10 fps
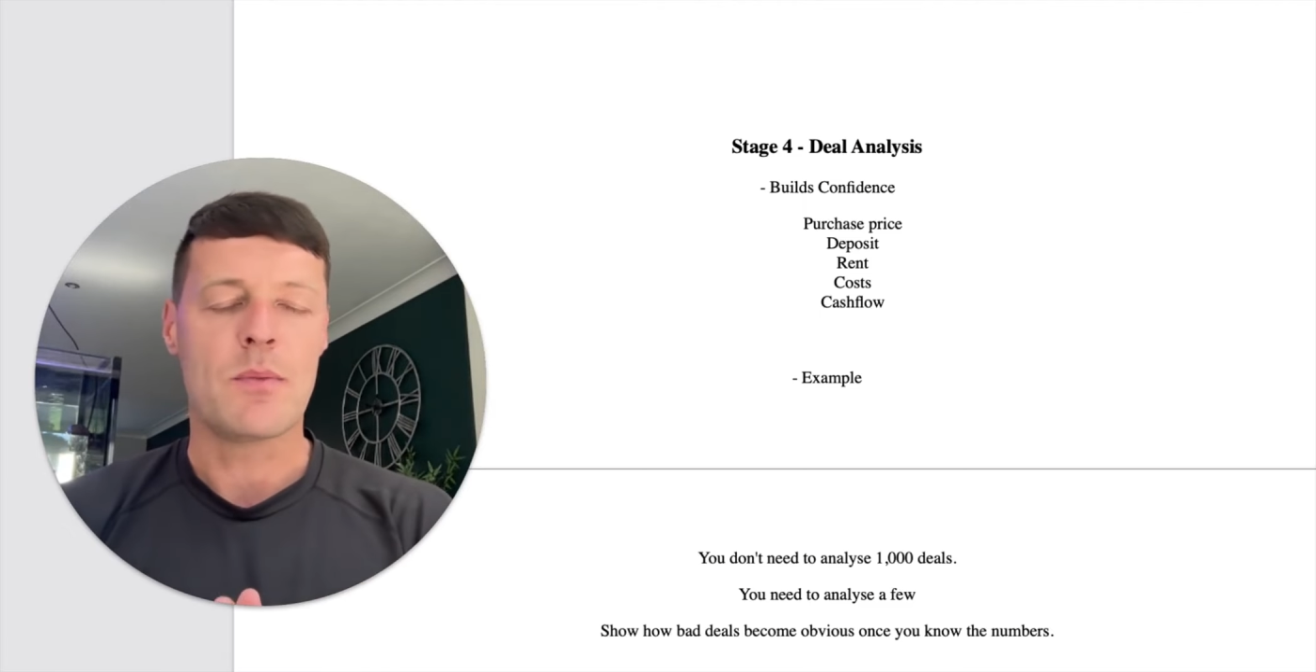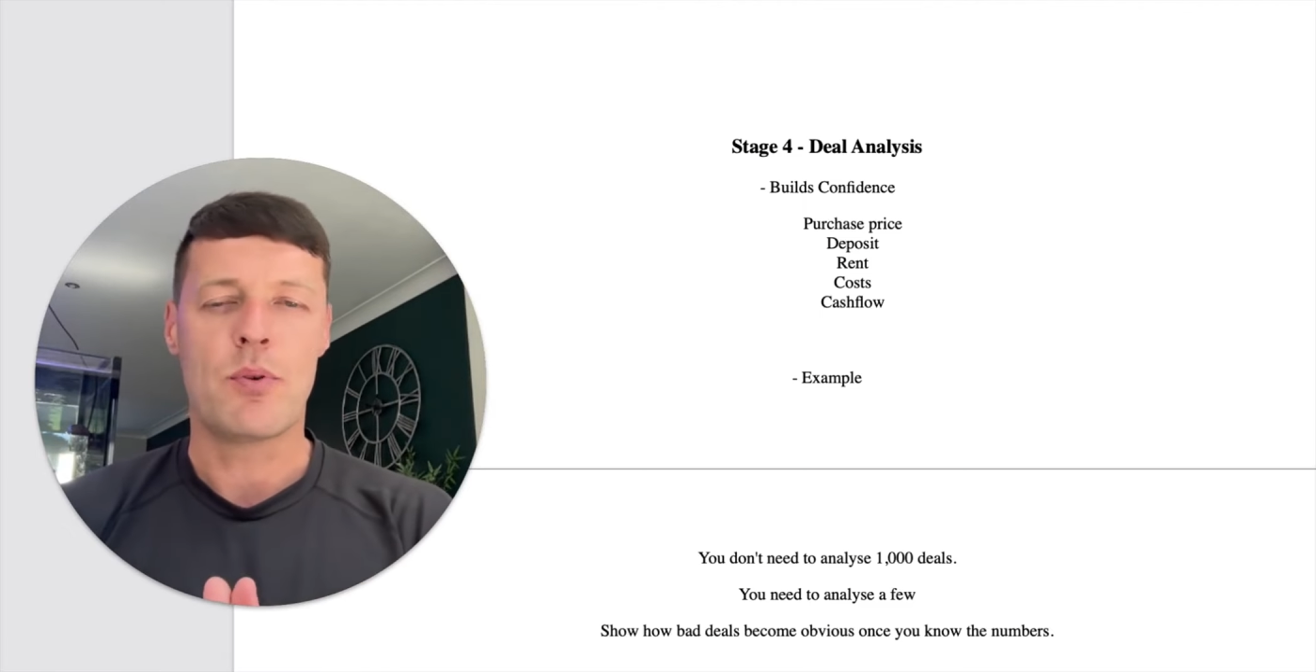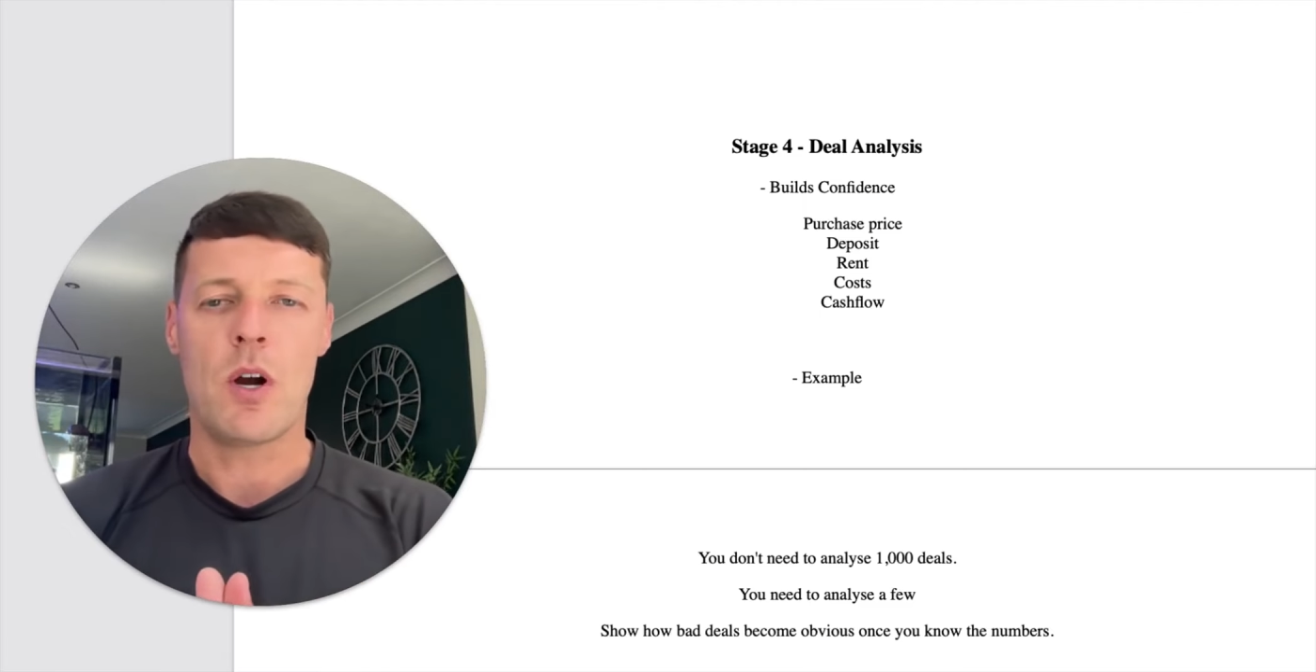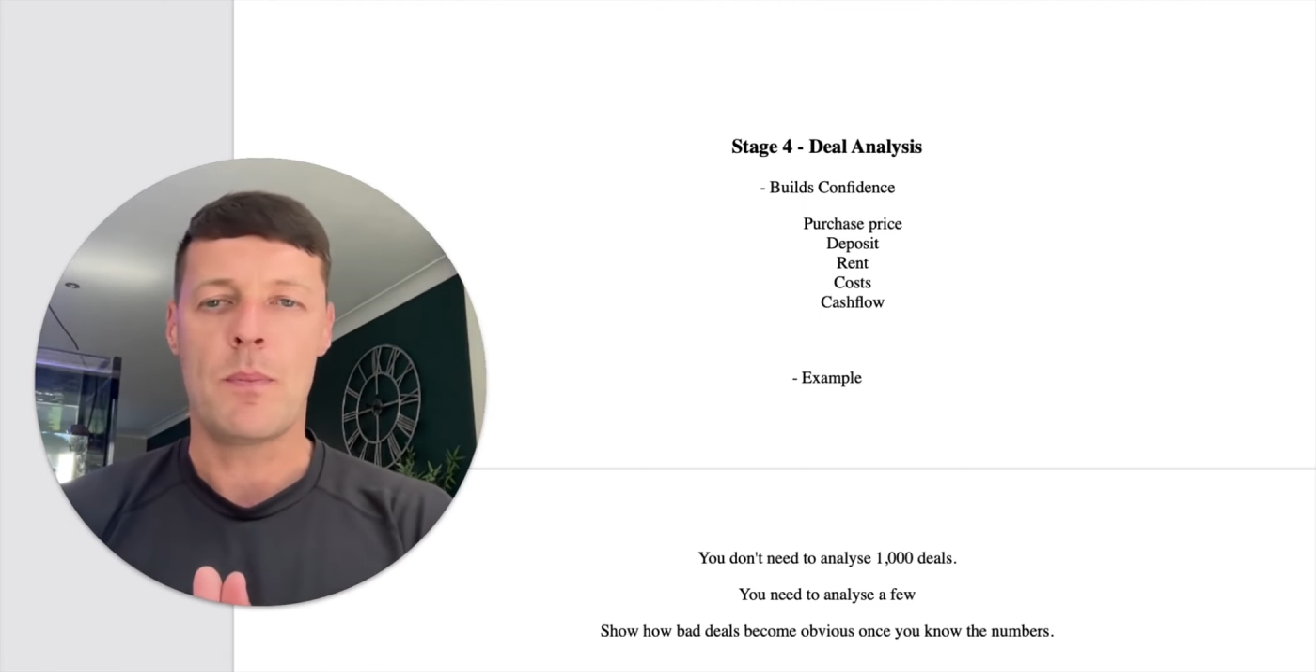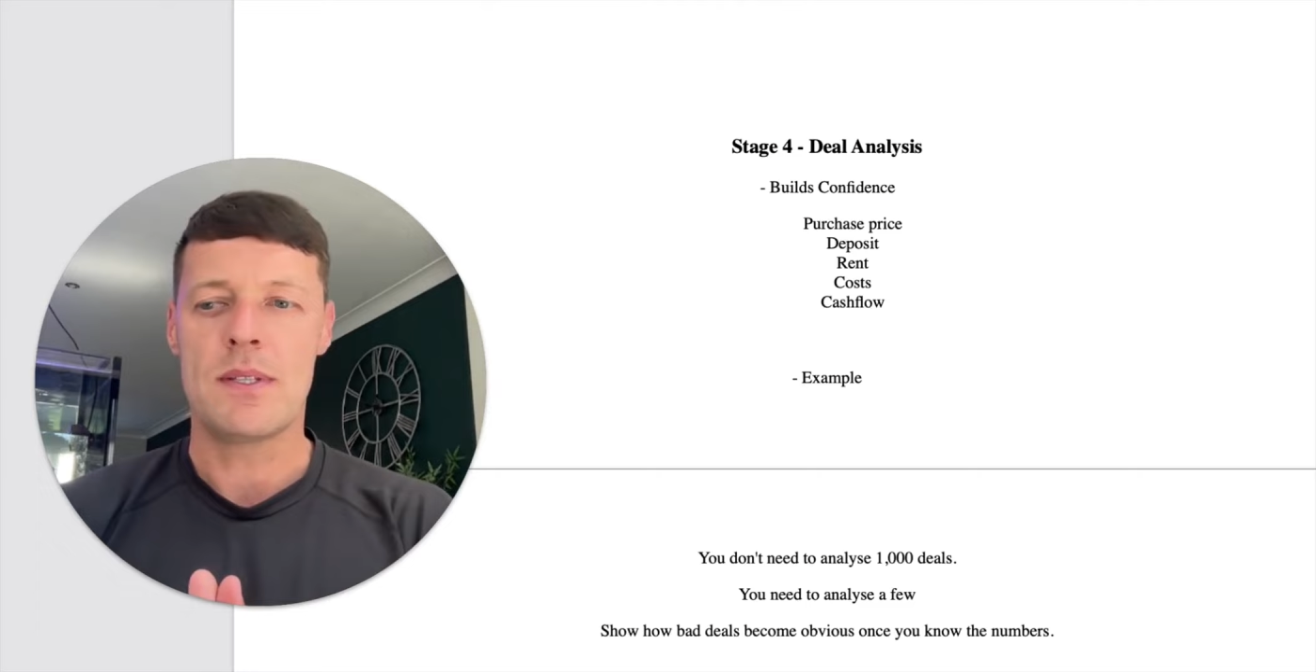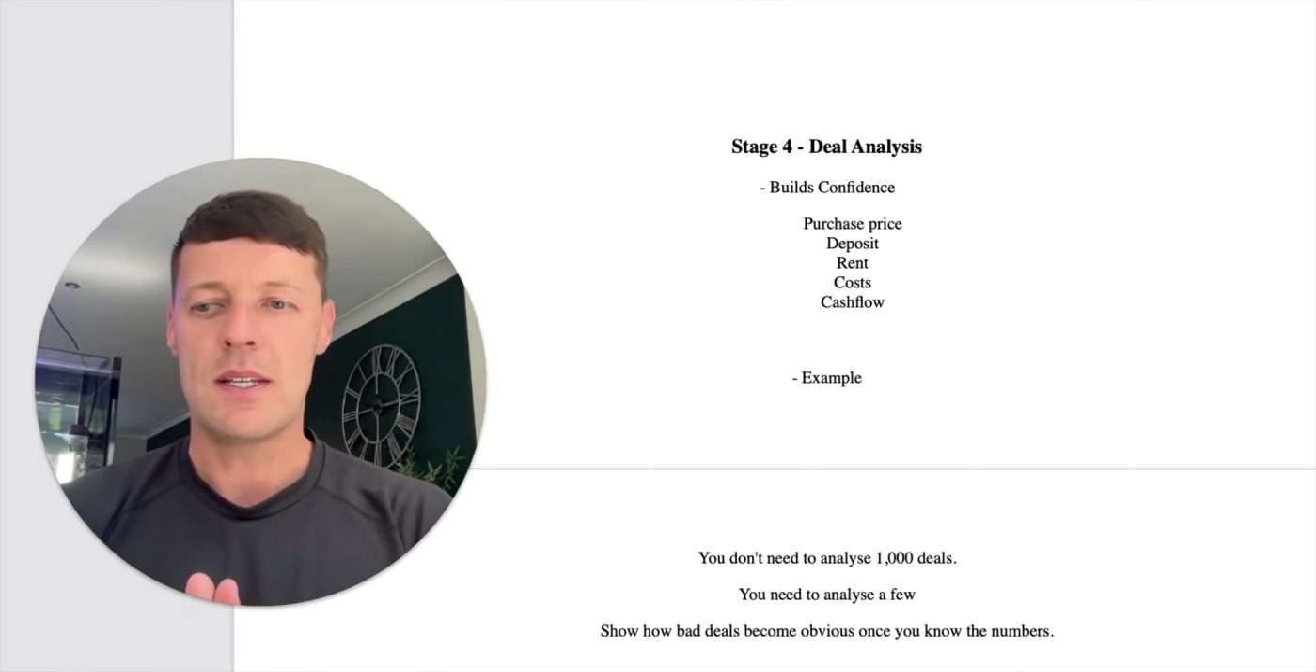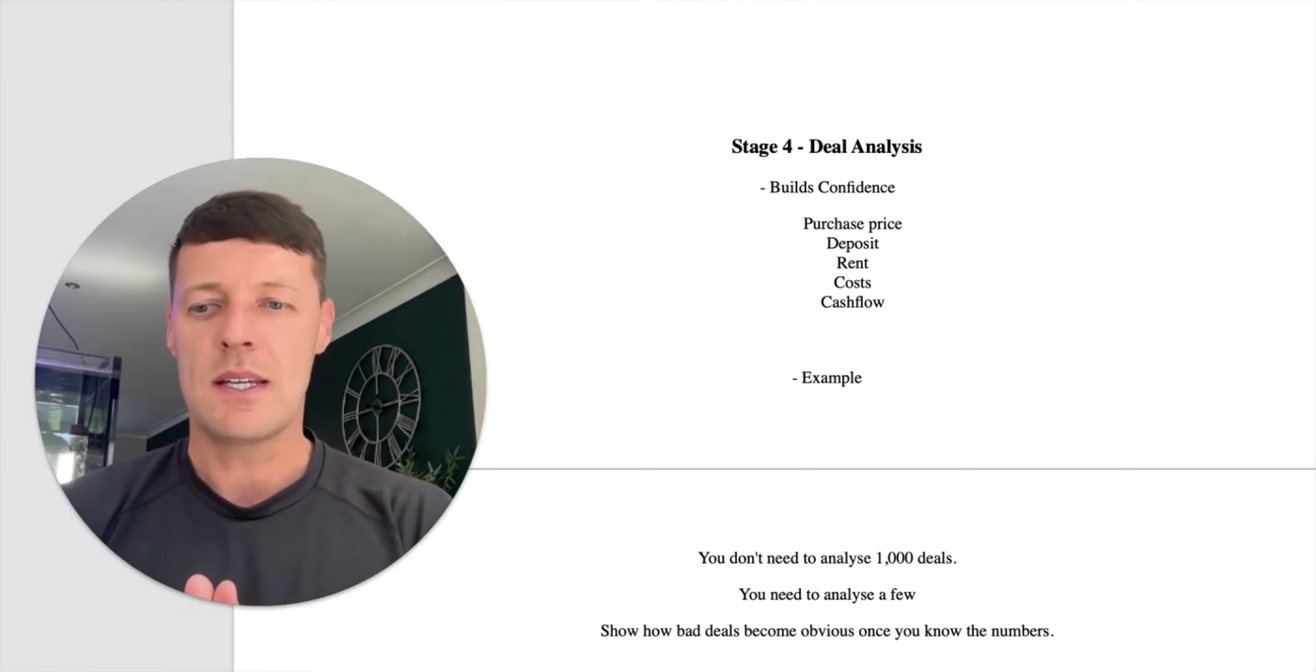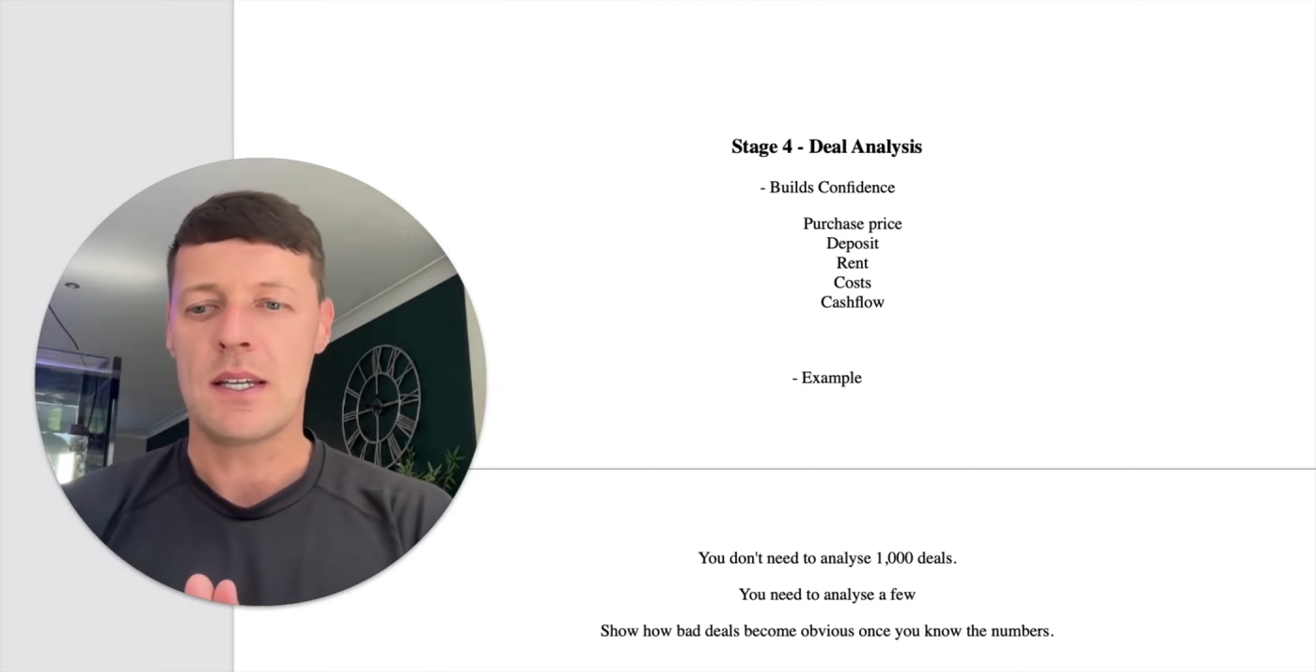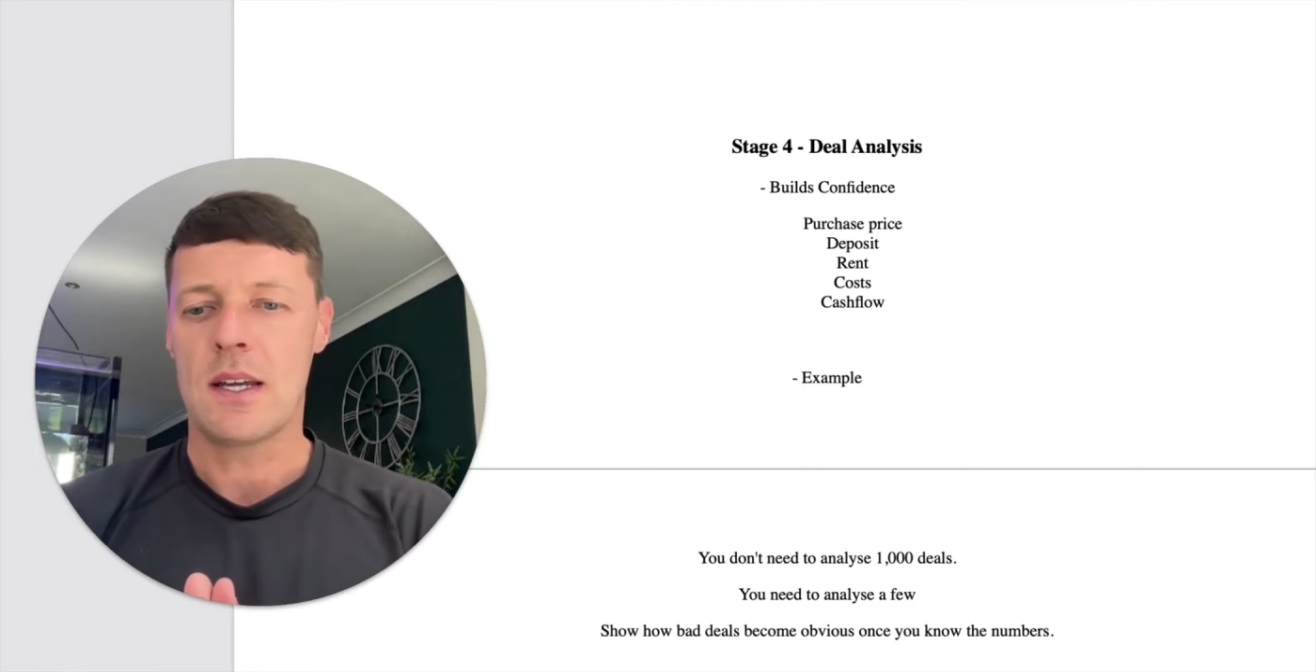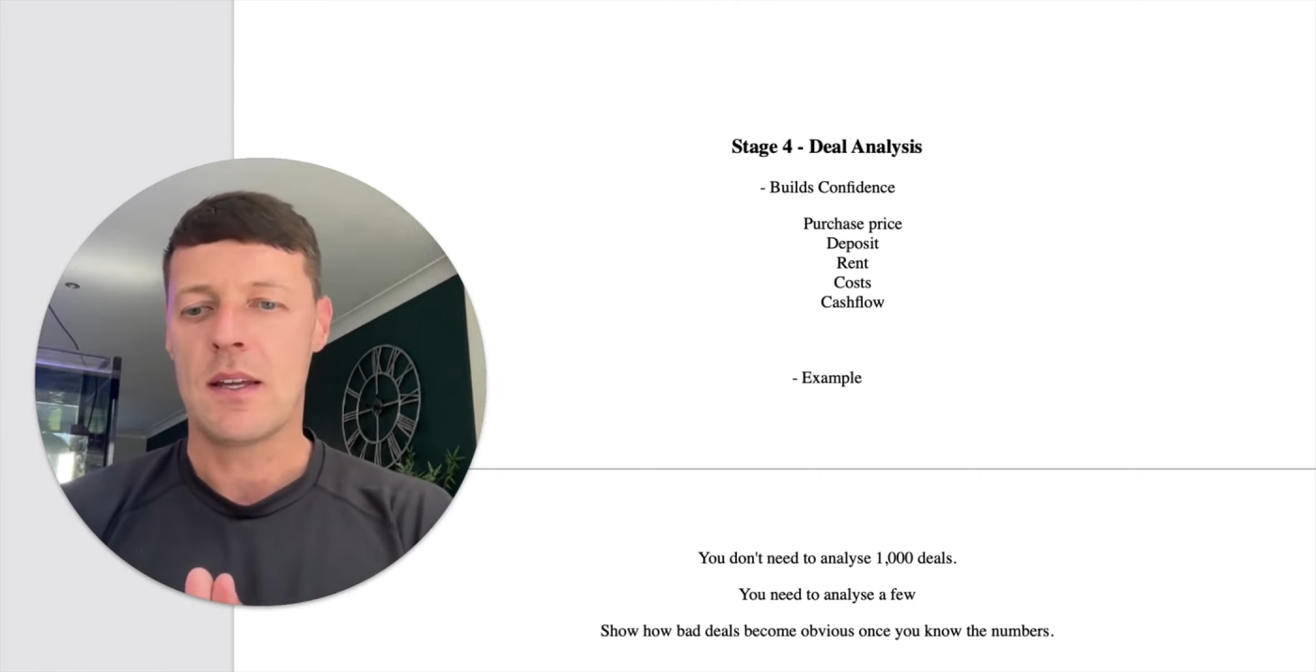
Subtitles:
property,